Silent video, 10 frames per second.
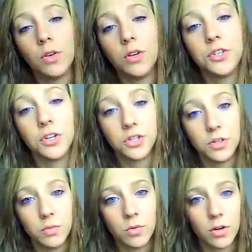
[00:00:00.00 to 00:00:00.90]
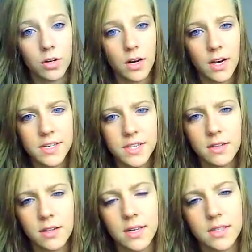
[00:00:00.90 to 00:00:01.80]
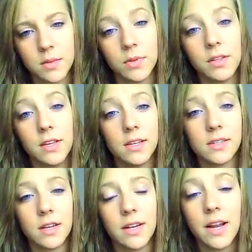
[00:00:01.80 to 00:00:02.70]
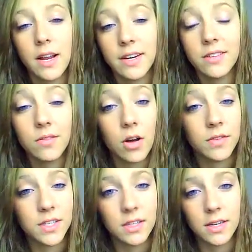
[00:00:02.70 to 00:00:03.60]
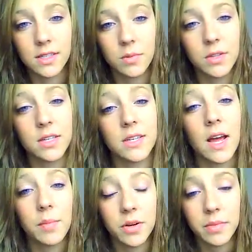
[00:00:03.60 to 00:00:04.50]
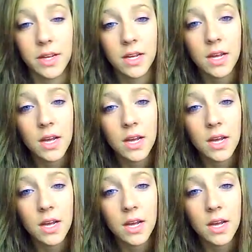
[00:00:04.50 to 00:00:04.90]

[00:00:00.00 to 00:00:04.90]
to go to church anymore. I didn't like some of the things that, I didn't obviously like some of the things that happened to me.